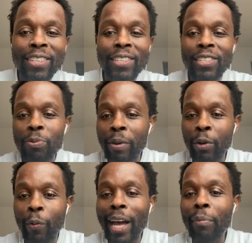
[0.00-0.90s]
that she's
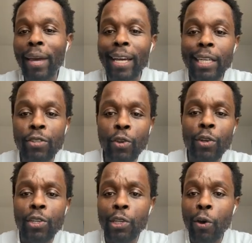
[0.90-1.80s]
been around me i'm
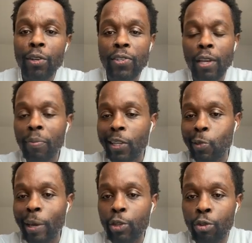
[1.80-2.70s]
starting to notice something
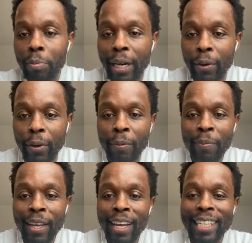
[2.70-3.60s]
special about her
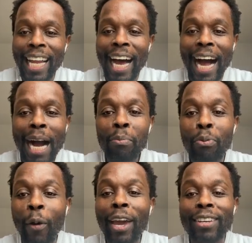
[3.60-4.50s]
now i
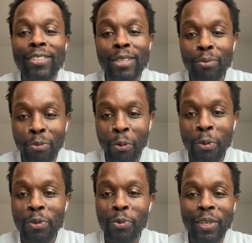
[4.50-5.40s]
break some
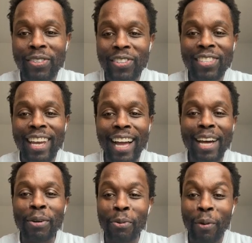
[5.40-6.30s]
rules which is like
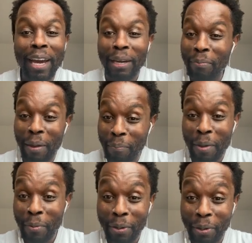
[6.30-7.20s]
i don't recommend
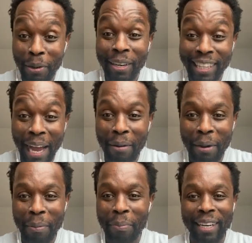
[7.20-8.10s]
people to go it that
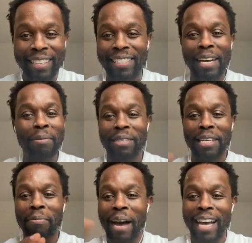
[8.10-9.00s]
way but it's some
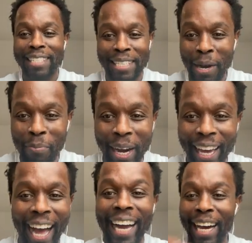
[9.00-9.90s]
somehow some
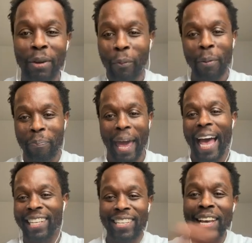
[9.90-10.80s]
way i got a green
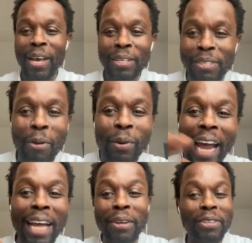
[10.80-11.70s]
pass so when
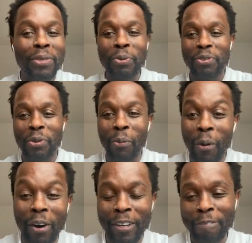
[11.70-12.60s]
i knew she was the
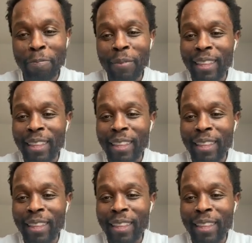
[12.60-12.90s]
one